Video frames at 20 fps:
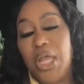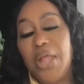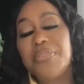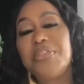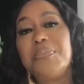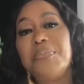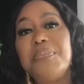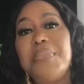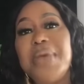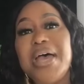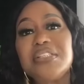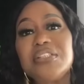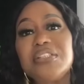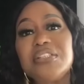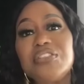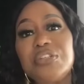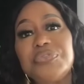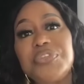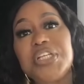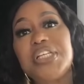The
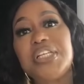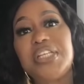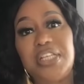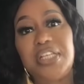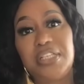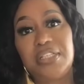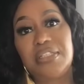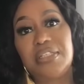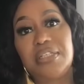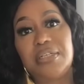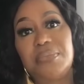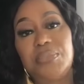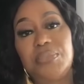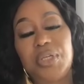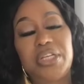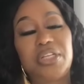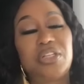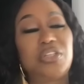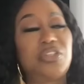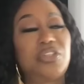message of the kingdom
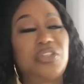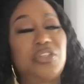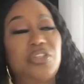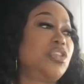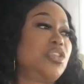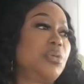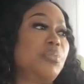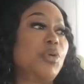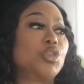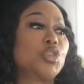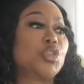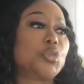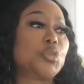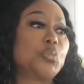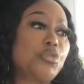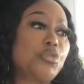is the most